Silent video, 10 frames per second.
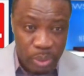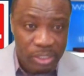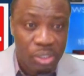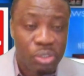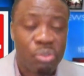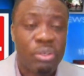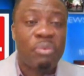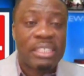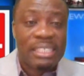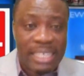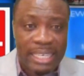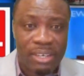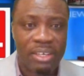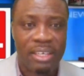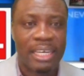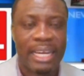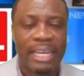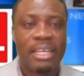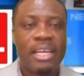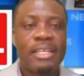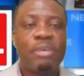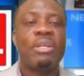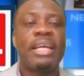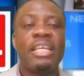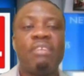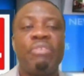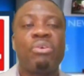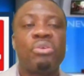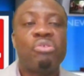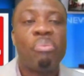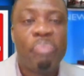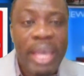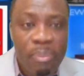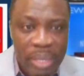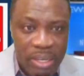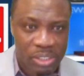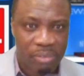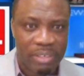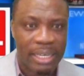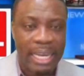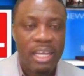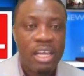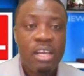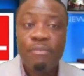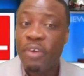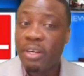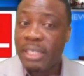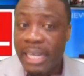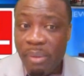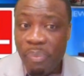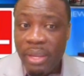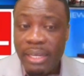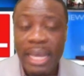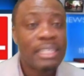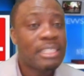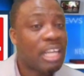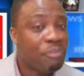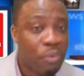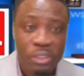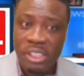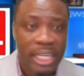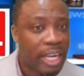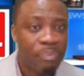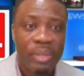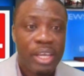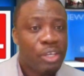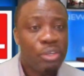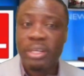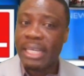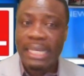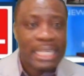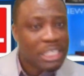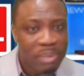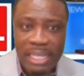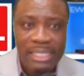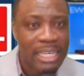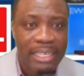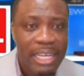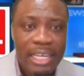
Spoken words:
Some students were studying under the light. They will not even go to bed because of the light. For them, that is their first time. You can't dismiss that.